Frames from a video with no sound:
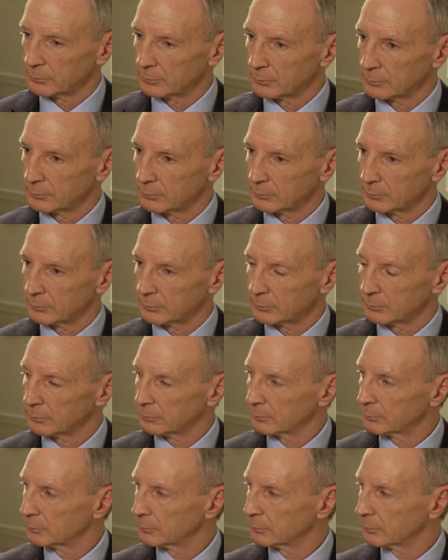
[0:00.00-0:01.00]

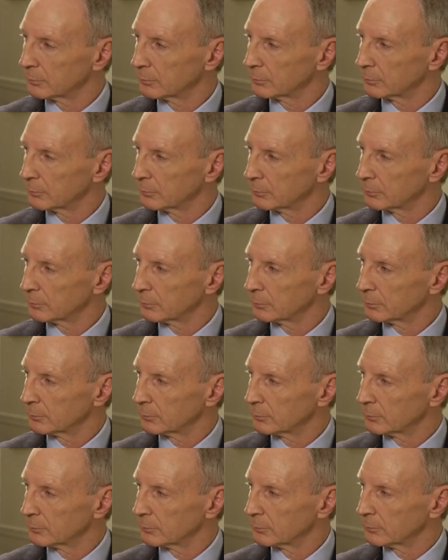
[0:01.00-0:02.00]

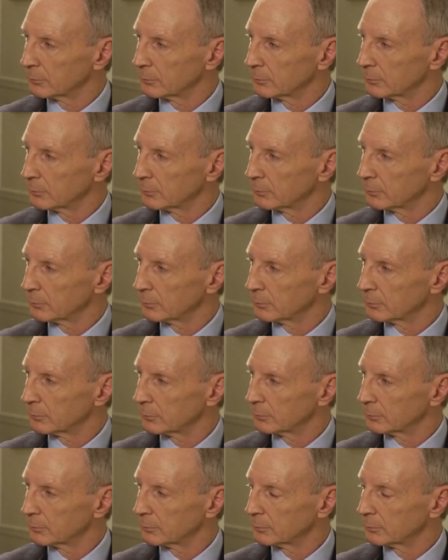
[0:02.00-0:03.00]

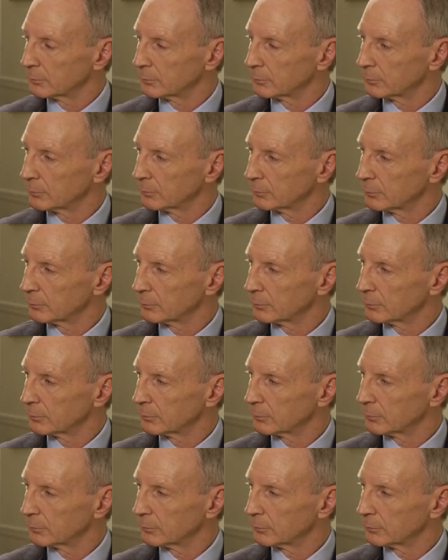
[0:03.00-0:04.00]

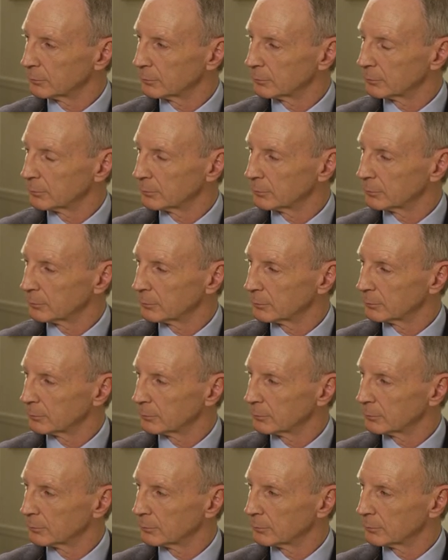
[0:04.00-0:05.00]

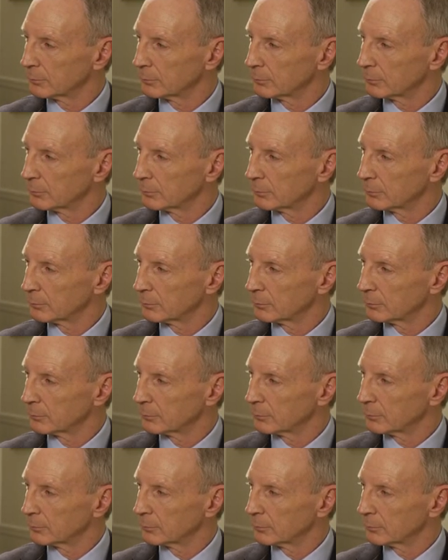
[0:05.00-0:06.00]

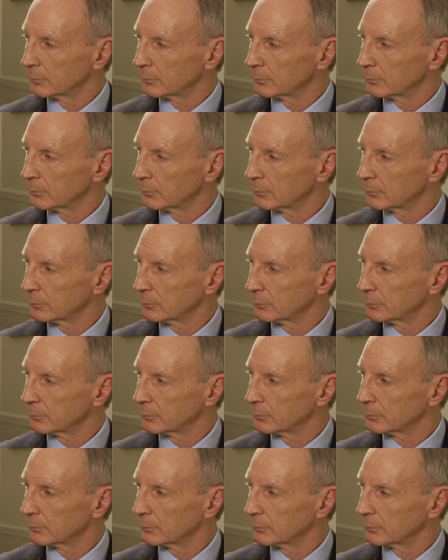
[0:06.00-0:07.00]

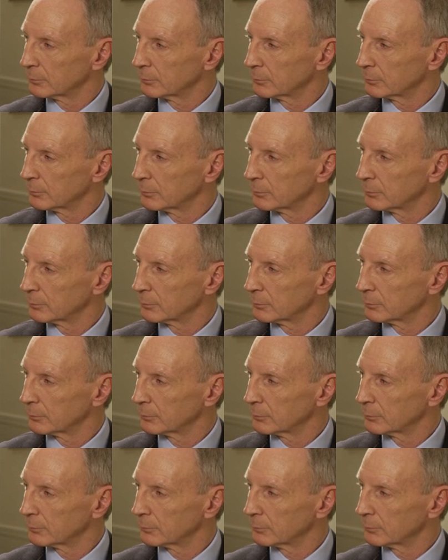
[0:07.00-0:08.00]
[no speech]